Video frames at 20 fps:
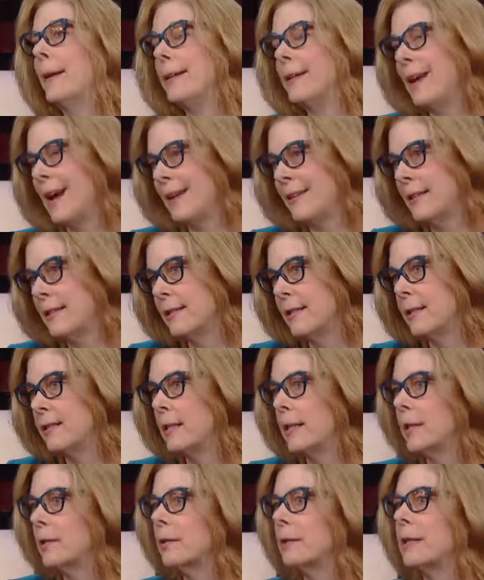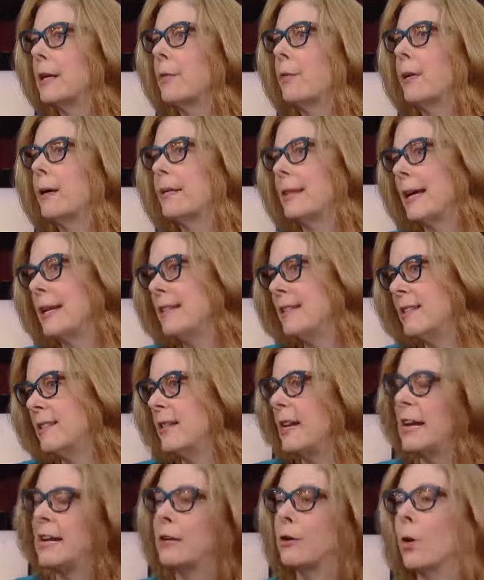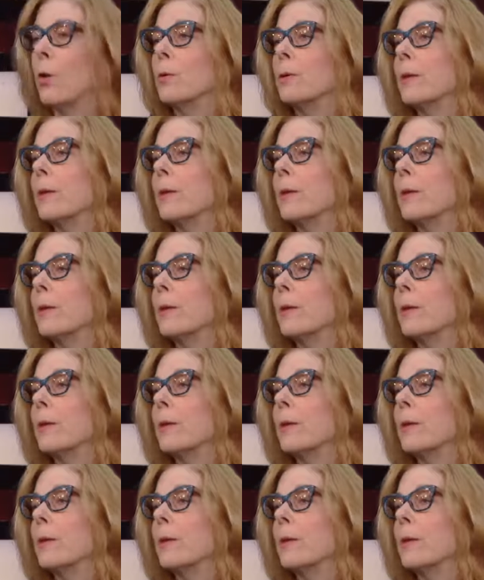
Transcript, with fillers: but not necessarily with a state goal